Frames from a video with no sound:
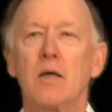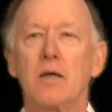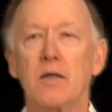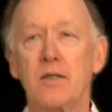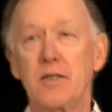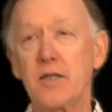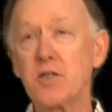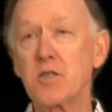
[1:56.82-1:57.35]

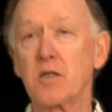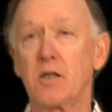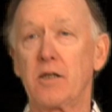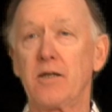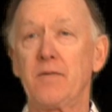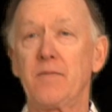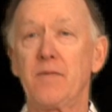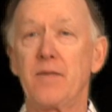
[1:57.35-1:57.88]

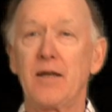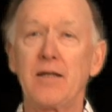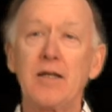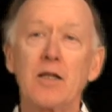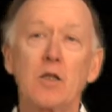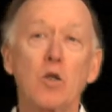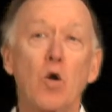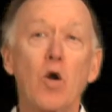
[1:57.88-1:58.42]
Additionally, they need a
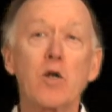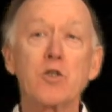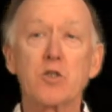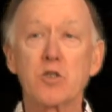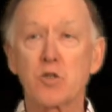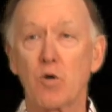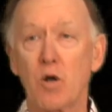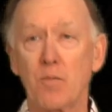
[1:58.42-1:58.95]
large
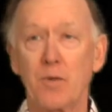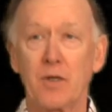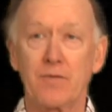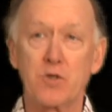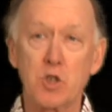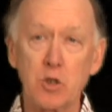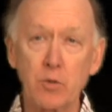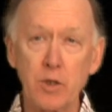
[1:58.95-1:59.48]
assortment of
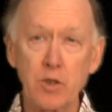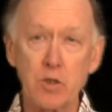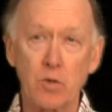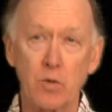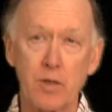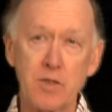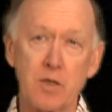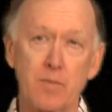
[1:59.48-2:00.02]
chewing
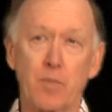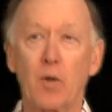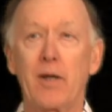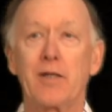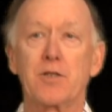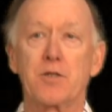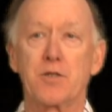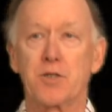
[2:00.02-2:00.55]
toys and
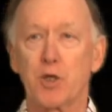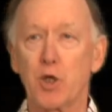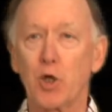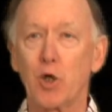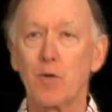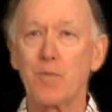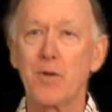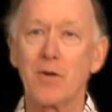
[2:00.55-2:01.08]
branches to
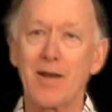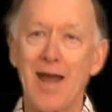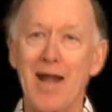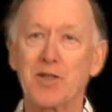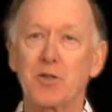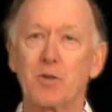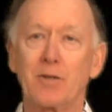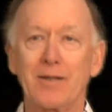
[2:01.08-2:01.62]
curb their
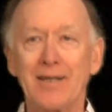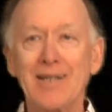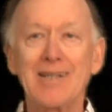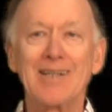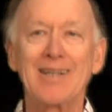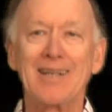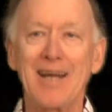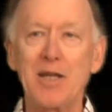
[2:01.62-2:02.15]
natural
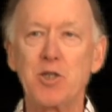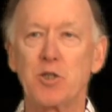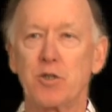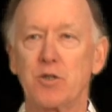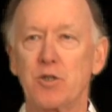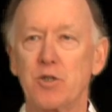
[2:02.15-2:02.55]
inclination to